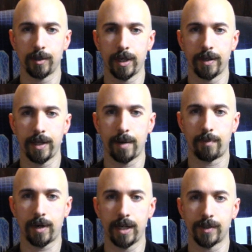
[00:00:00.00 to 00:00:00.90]
at that
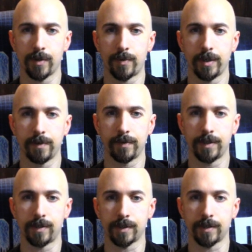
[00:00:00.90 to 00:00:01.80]
price of
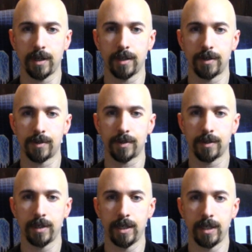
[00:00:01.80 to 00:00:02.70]
$356.
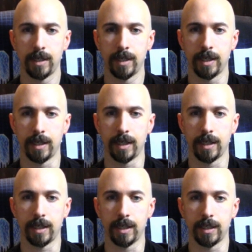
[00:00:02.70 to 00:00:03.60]

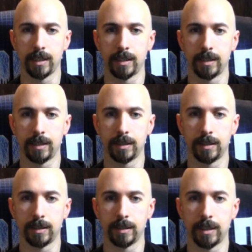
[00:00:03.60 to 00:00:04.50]

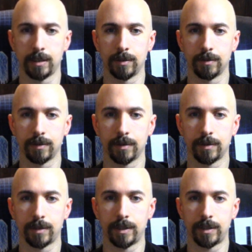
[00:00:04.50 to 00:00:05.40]
And I don't
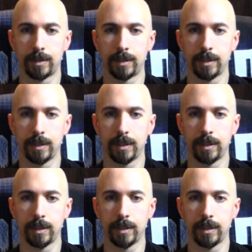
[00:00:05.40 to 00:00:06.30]

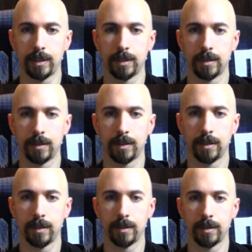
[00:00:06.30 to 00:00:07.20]
see, it
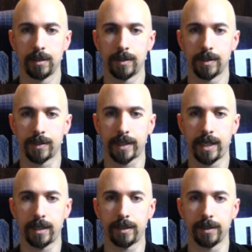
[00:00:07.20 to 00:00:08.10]
says to
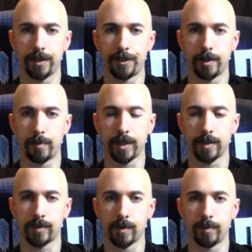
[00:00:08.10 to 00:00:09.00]
calculate shipping,
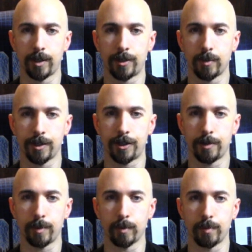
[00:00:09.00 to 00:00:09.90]
so I'm not sure what the
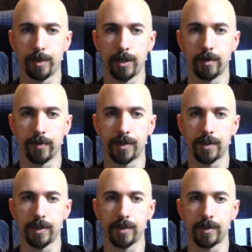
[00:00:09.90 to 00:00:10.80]
shipping would be
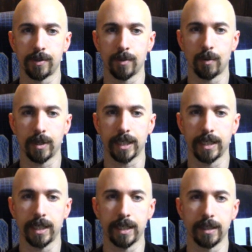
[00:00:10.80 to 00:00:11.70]
overseas or in
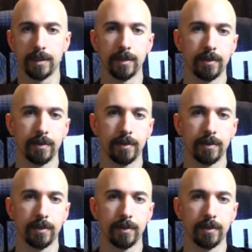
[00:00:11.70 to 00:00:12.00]
Canadian.